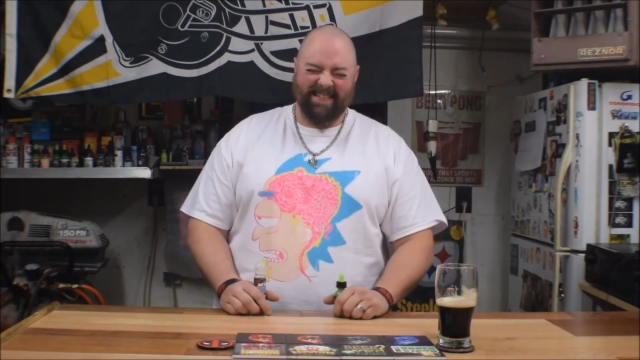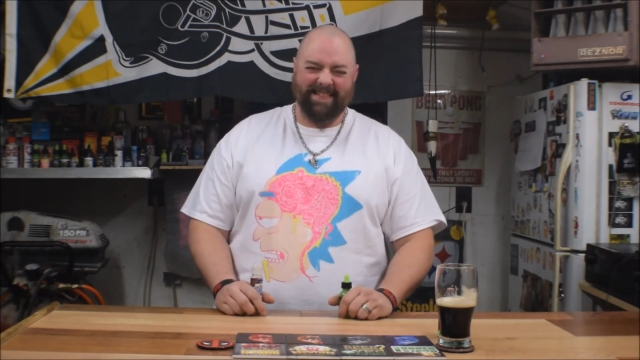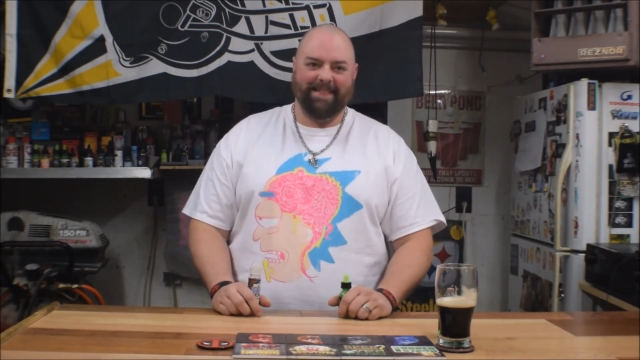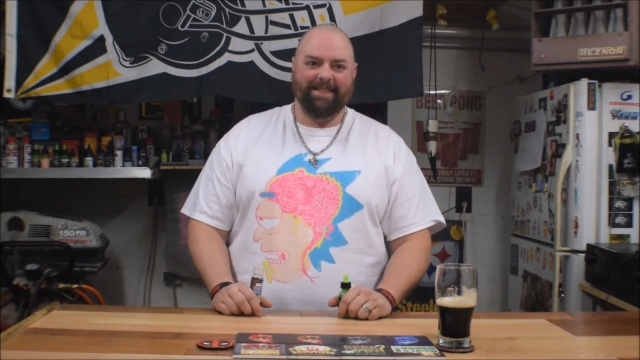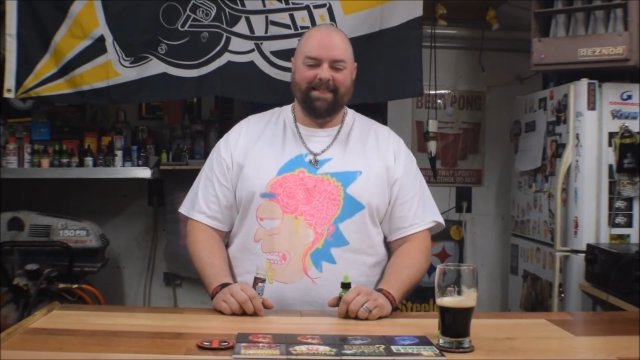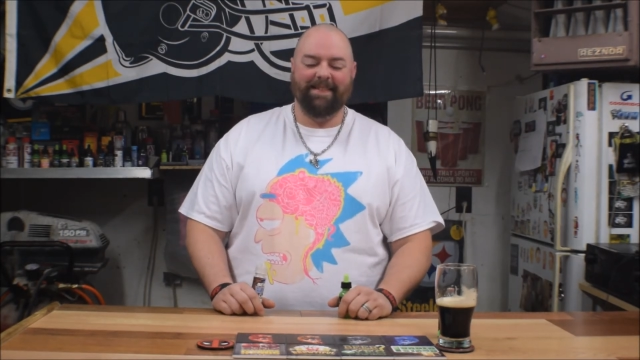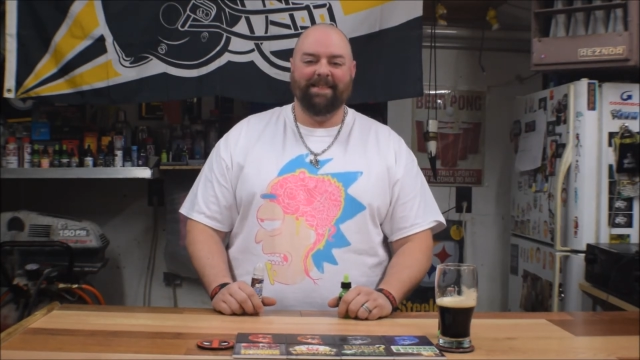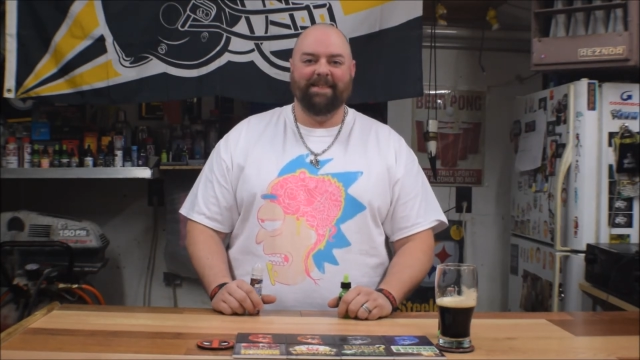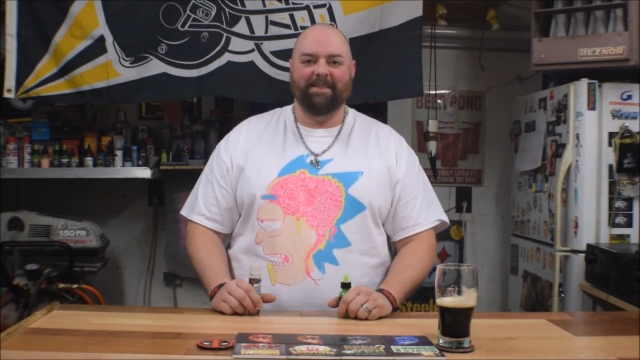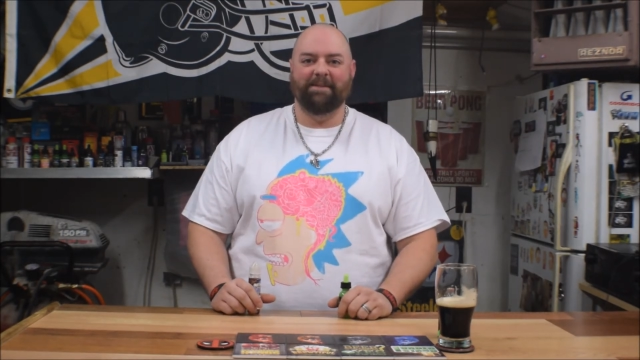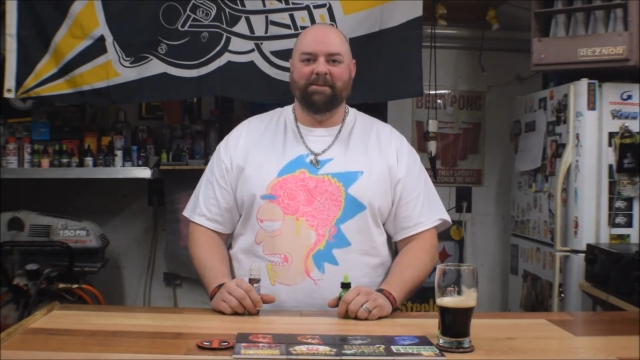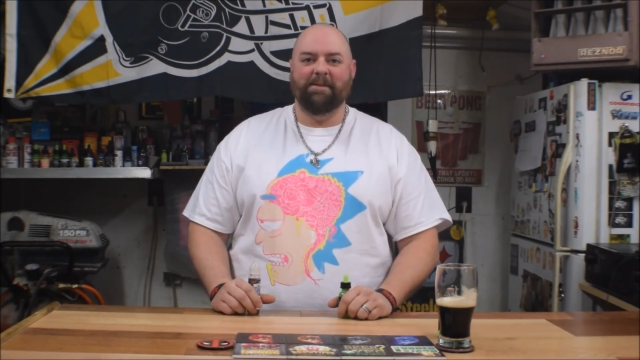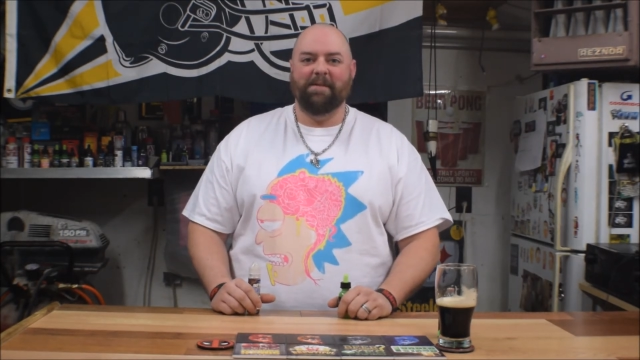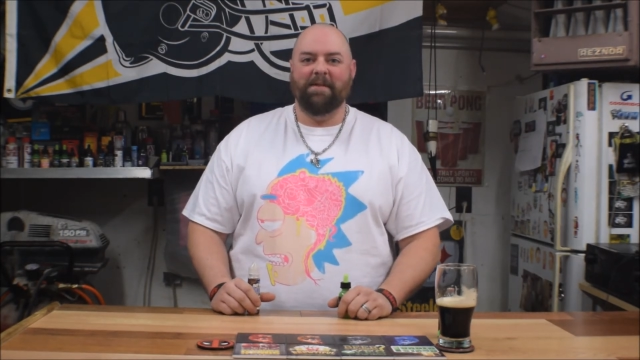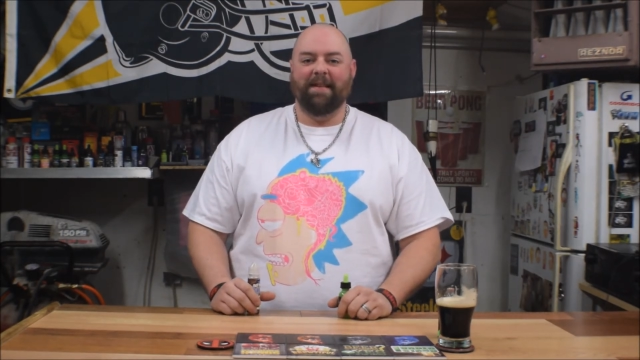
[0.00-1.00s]

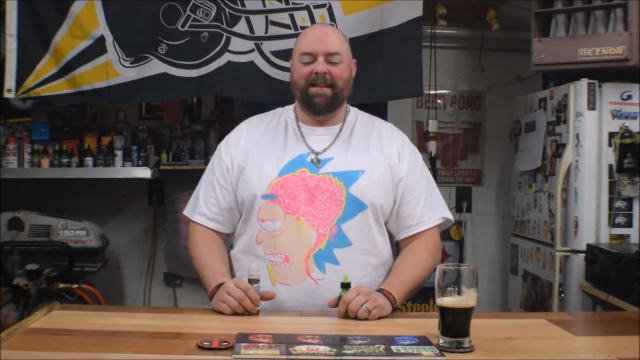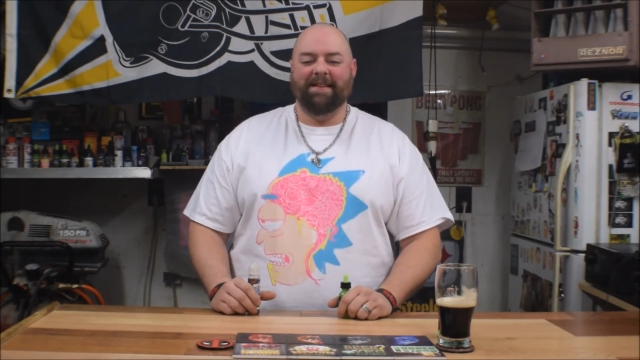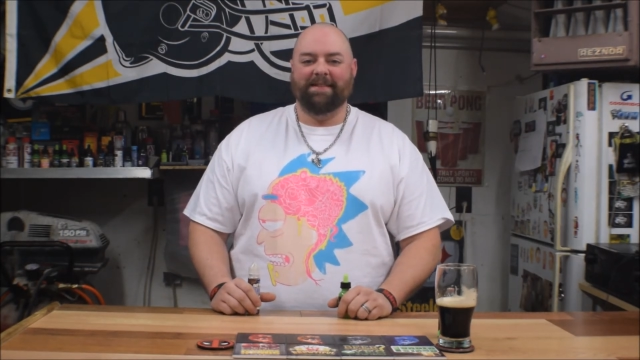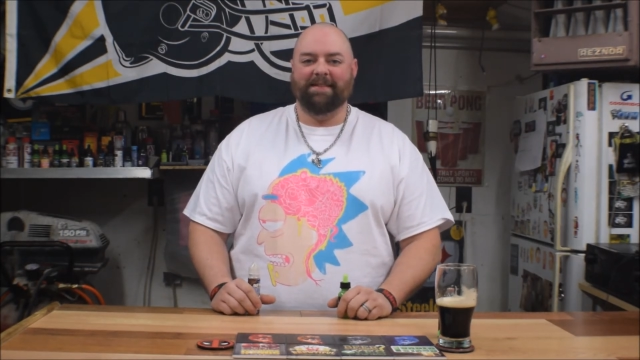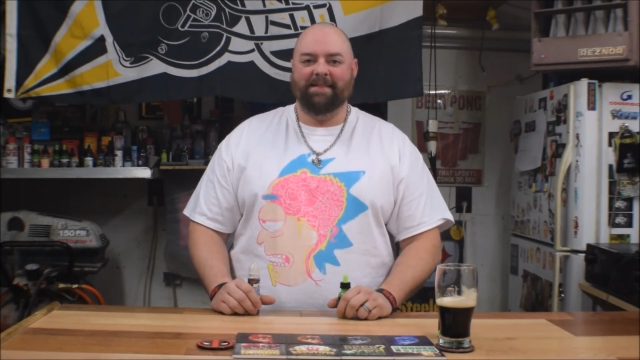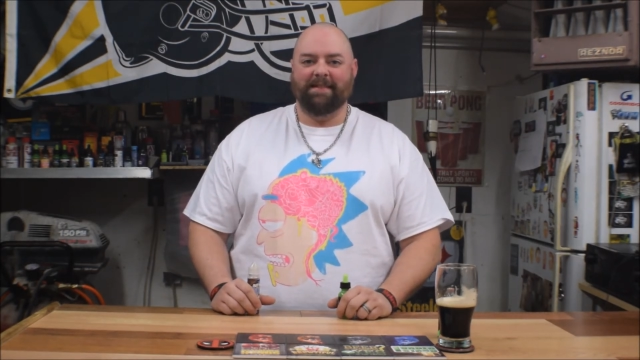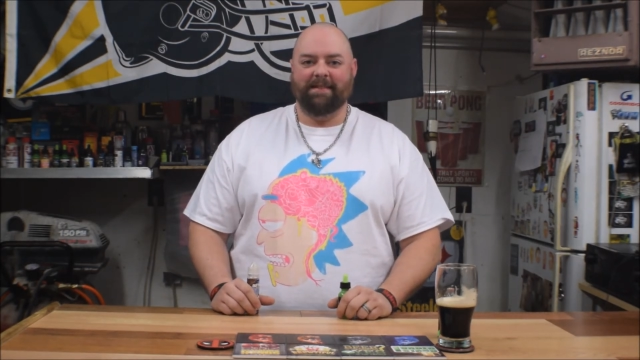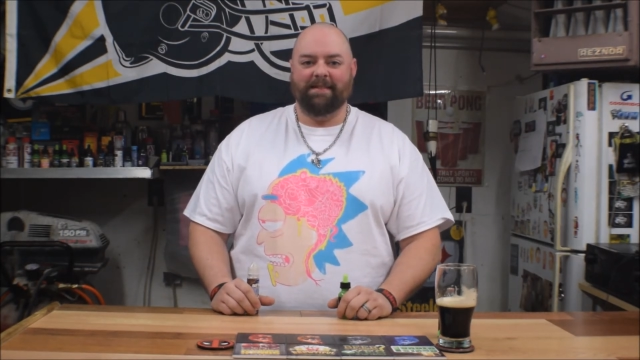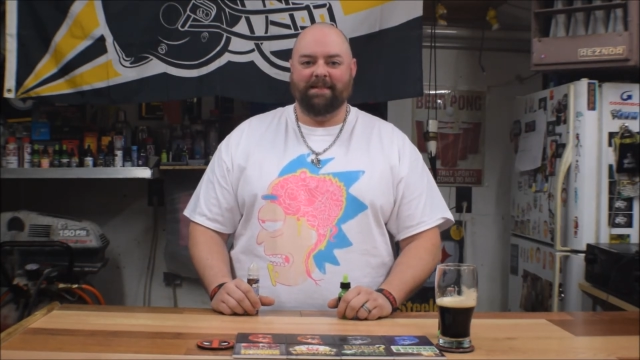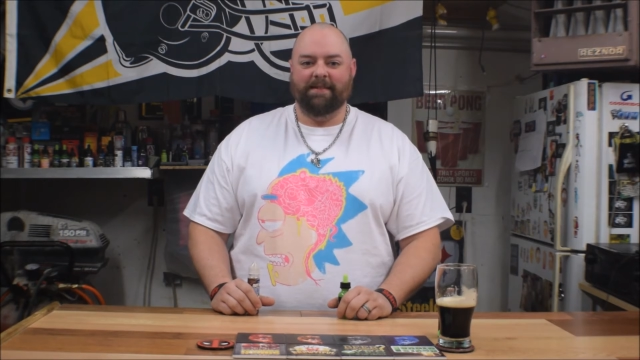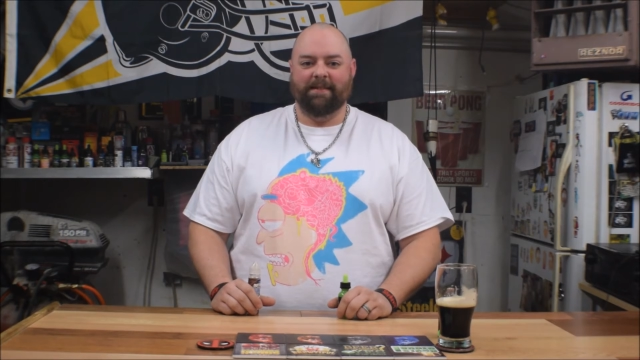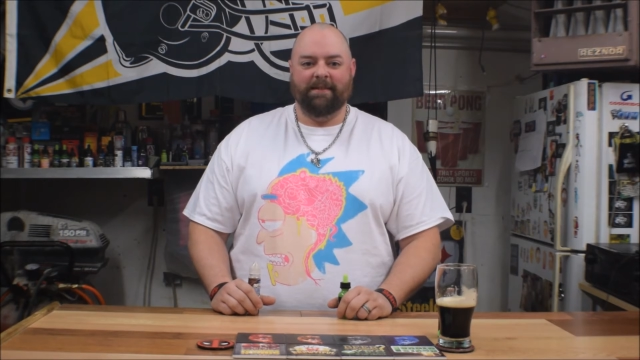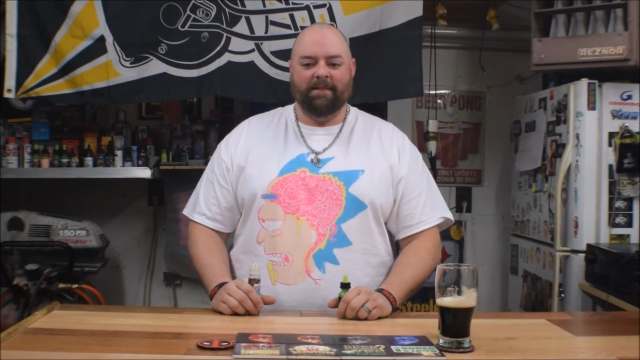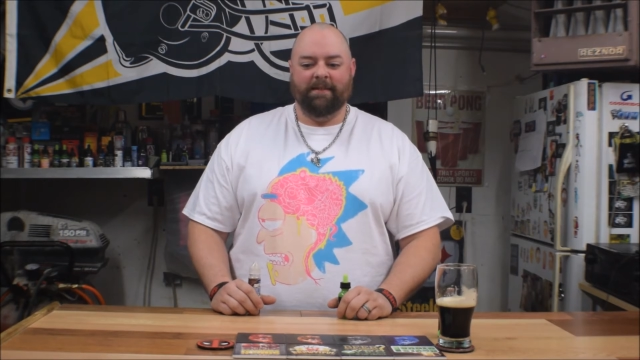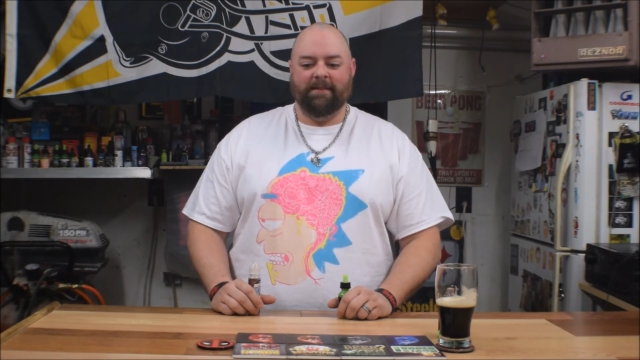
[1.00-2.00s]
Oh, my
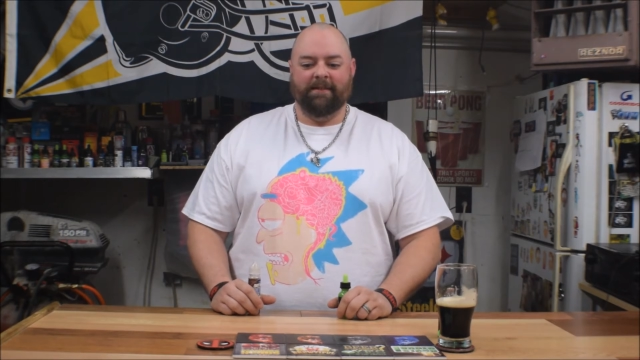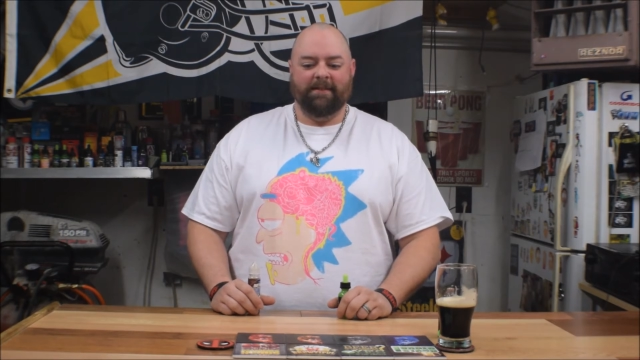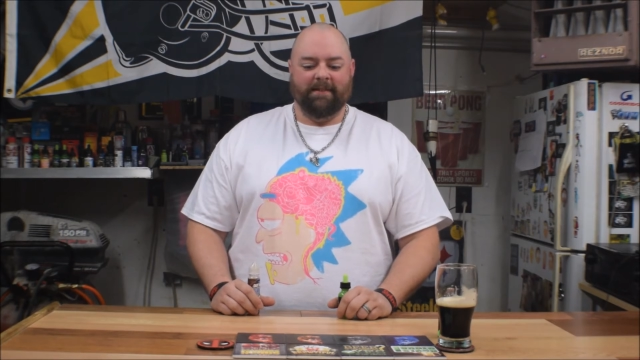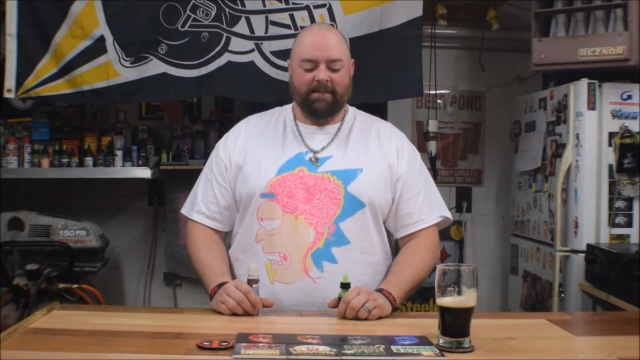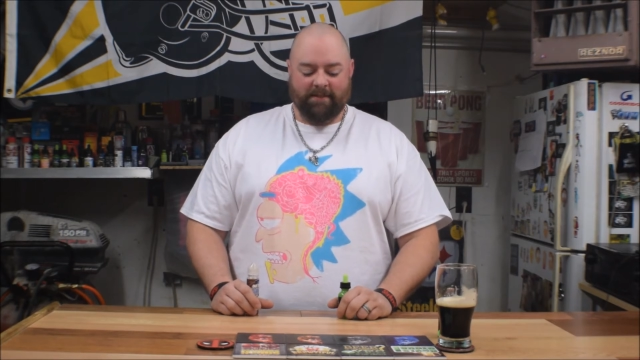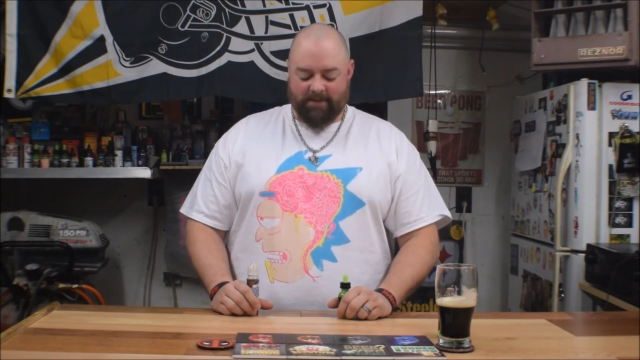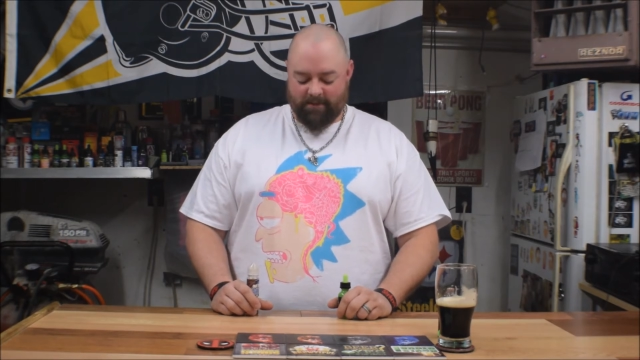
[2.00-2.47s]
baby.